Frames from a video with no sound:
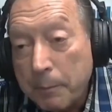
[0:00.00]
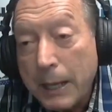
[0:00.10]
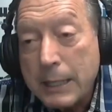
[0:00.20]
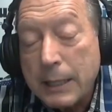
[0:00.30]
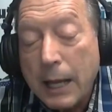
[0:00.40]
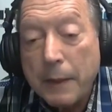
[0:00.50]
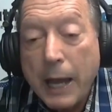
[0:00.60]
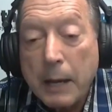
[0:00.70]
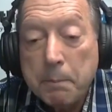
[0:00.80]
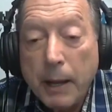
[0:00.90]
Based on
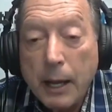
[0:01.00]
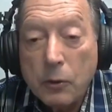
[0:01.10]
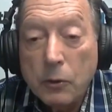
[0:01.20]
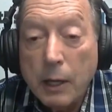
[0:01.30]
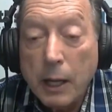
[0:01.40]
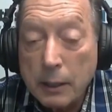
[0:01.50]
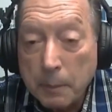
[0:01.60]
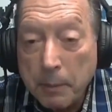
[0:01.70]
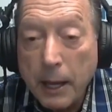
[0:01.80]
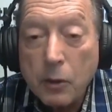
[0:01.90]
that pattern and
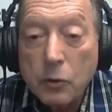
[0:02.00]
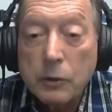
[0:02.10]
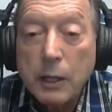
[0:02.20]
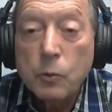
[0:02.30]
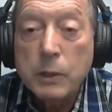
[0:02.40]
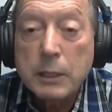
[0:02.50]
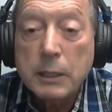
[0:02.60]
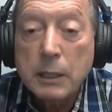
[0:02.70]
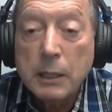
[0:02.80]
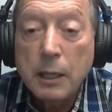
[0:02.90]
the pattern that we
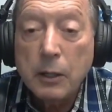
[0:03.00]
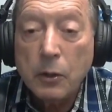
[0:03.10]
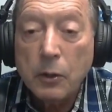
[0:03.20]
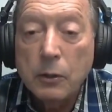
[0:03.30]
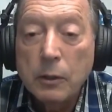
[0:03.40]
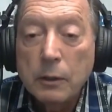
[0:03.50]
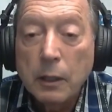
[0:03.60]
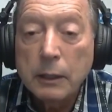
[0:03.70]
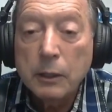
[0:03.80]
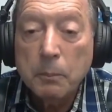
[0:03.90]
see here
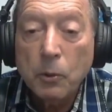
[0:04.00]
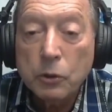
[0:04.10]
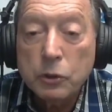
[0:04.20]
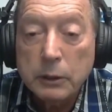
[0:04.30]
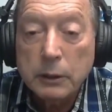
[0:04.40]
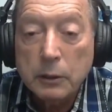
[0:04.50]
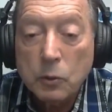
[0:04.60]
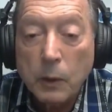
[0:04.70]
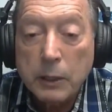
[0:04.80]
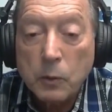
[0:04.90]
emerging in
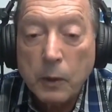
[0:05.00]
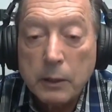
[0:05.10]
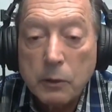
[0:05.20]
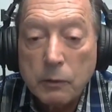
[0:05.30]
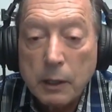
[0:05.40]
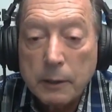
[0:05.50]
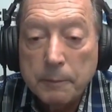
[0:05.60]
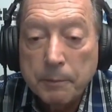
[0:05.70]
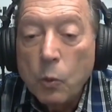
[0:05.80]
2023,